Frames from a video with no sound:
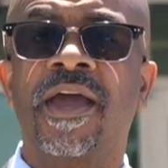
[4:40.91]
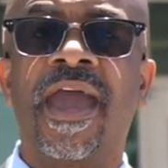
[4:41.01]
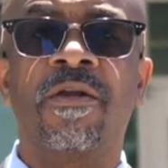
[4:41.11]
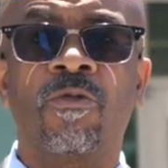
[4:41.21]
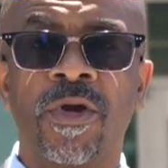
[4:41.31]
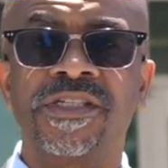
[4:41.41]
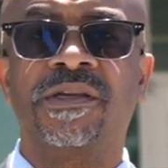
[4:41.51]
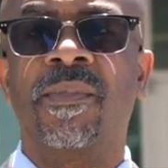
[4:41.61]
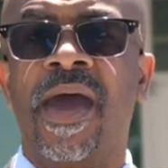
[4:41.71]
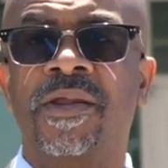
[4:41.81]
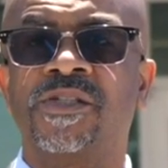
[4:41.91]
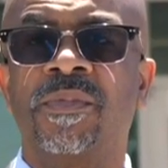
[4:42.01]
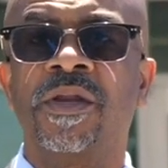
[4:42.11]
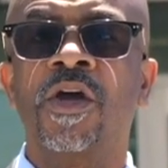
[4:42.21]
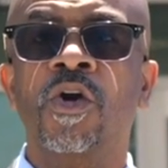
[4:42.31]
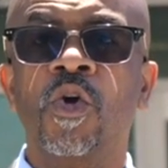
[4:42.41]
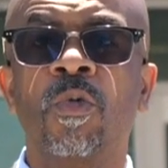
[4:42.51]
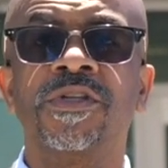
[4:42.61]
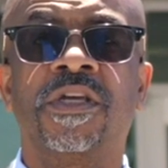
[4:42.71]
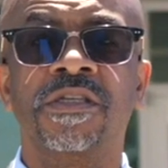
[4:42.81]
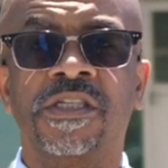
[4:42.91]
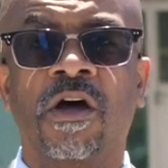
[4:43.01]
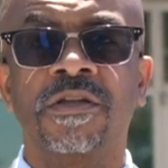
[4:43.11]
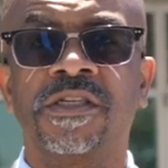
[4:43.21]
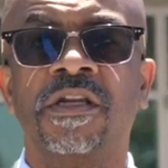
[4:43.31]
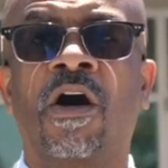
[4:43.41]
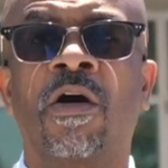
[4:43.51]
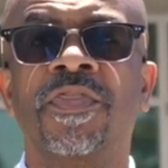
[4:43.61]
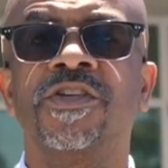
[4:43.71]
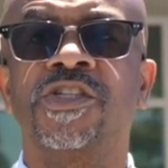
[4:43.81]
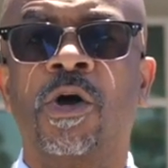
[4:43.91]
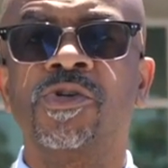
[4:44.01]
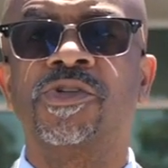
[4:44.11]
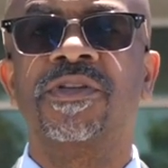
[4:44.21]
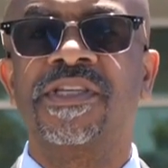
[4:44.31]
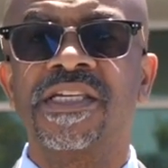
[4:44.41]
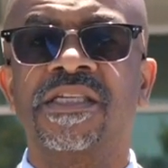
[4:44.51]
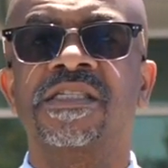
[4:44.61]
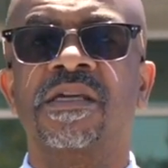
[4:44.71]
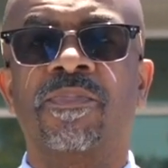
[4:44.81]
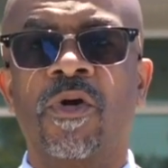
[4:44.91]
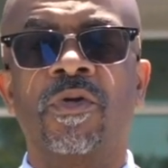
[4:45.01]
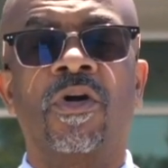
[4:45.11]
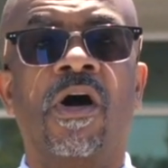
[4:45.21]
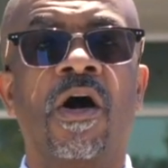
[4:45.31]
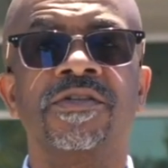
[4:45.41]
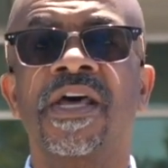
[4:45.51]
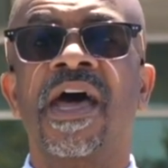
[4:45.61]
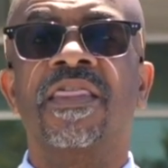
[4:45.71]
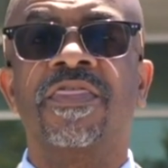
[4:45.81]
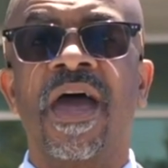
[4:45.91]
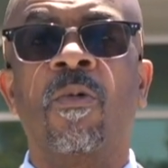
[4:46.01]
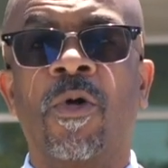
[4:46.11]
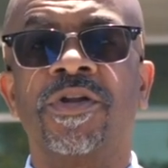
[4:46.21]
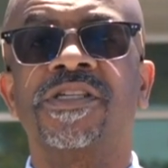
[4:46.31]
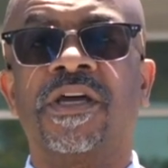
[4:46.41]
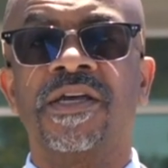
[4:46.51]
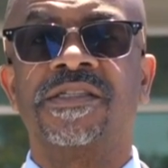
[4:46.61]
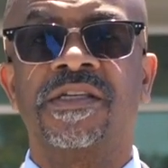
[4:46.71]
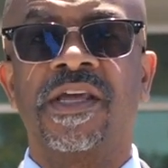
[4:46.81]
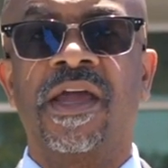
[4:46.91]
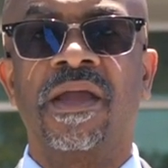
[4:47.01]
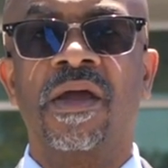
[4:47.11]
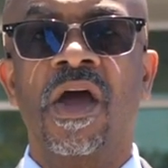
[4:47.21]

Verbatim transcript: and risk management who was consulted on the social distancing protocols that were discussed today.